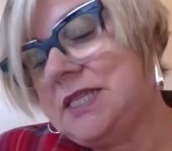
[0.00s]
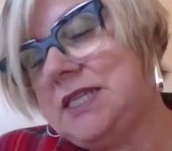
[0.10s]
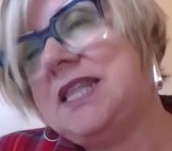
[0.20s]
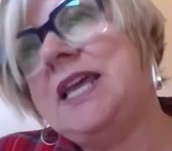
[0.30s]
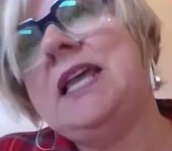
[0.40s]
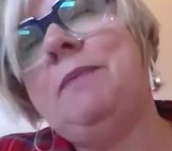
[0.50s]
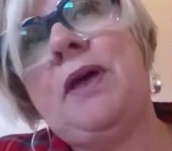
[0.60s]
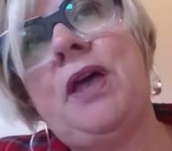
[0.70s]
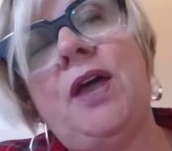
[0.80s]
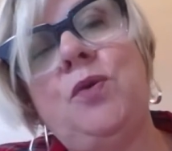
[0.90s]
to think
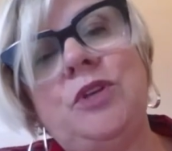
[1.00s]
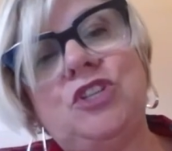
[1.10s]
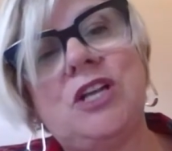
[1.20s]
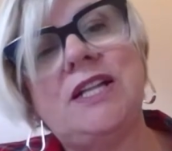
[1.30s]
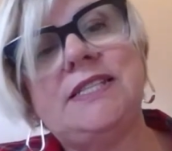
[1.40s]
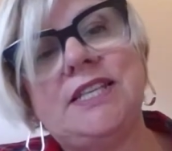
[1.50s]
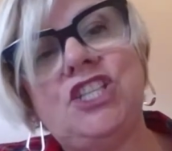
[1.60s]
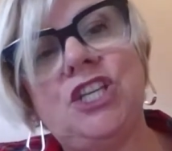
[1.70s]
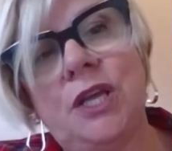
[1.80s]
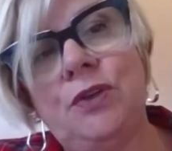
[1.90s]
about how we
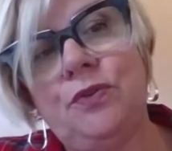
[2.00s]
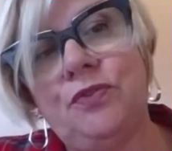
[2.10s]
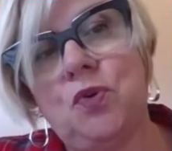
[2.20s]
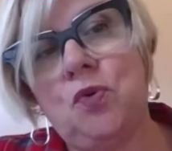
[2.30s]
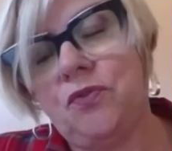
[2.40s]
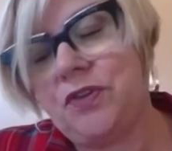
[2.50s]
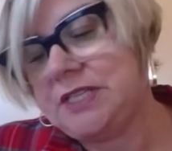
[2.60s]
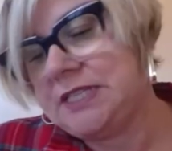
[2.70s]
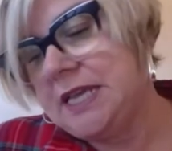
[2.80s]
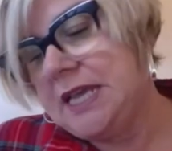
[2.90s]
transition out of
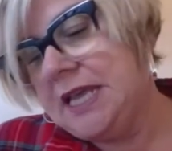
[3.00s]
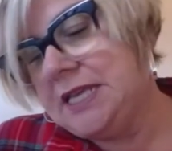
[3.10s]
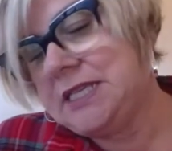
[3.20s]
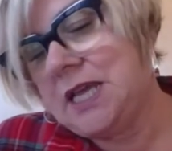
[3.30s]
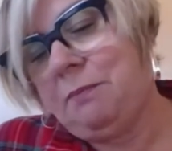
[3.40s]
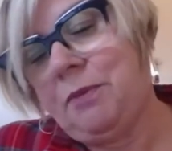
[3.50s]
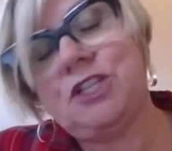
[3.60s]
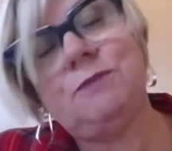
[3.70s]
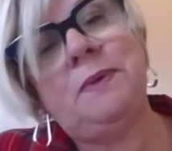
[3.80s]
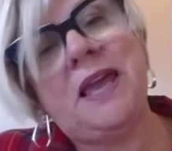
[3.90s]
COVID to a
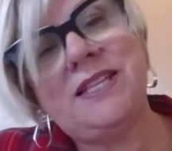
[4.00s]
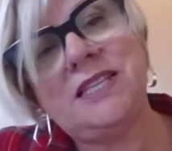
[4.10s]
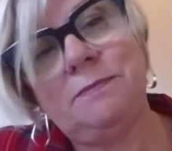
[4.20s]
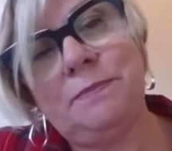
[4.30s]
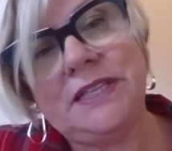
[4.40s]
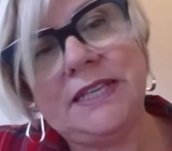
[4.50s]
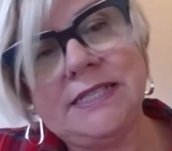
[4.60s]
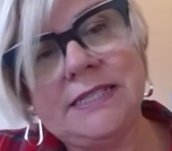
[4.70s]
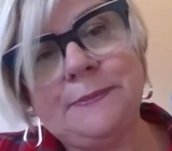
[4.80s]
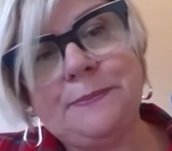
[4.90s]
much better
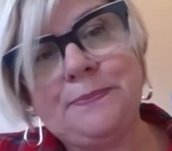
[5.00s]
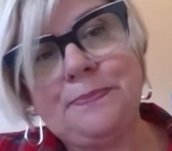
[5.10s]
place,